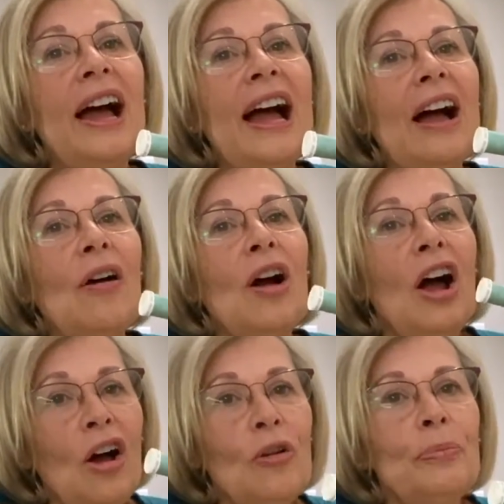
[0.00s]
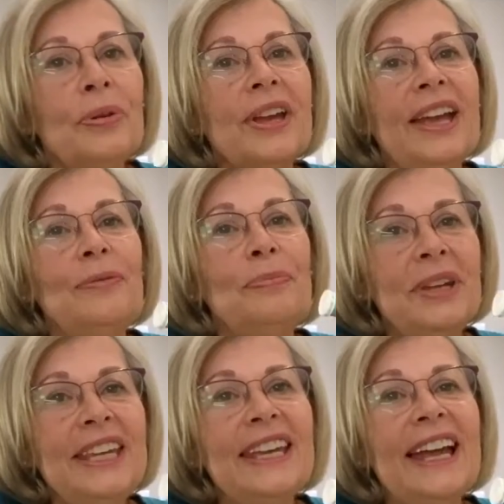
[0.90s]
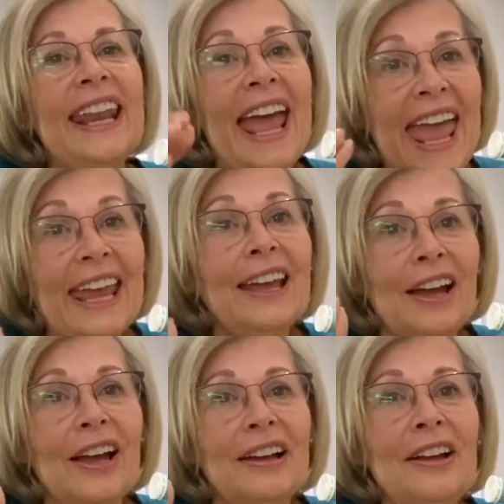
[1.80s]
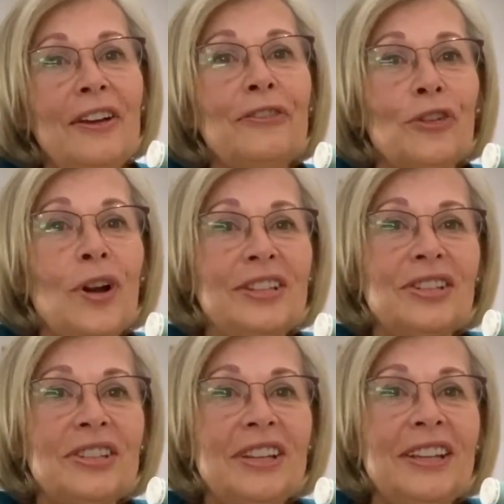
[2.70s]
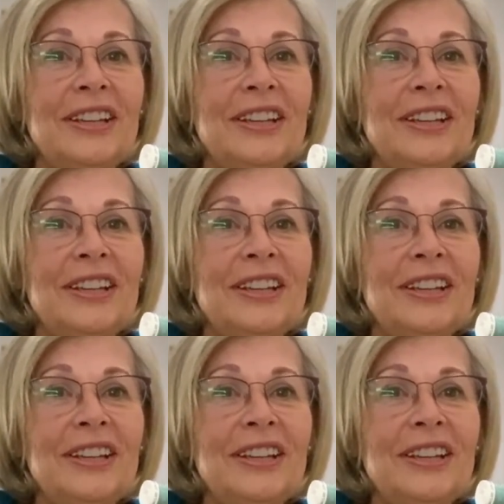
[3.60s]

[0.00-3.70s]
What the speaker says: our hope can be an anchor for us